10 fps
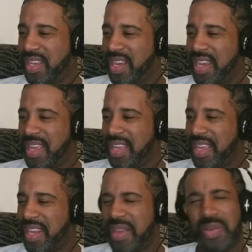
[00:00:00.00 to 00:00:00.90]

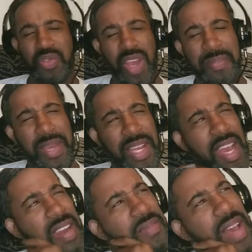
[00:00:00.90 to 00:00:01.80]
And he was rapping
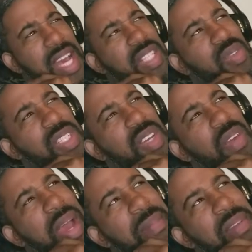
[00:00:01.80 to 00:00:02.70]
kind of fast. Was he
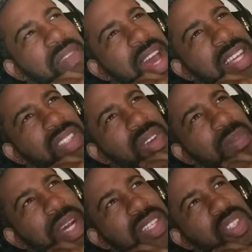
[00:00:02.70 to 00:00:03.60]
rapping fast or
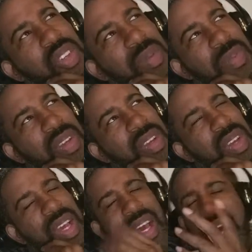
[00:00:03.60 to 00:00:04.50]
am I tripping?
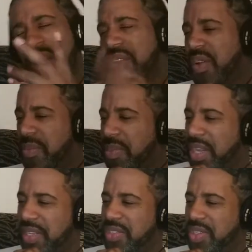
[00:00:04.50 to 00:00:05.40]
I don't know. I'm
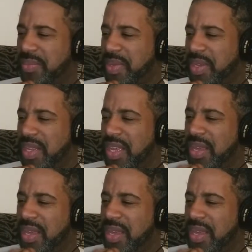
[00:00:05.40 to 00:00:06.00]
probably tripping.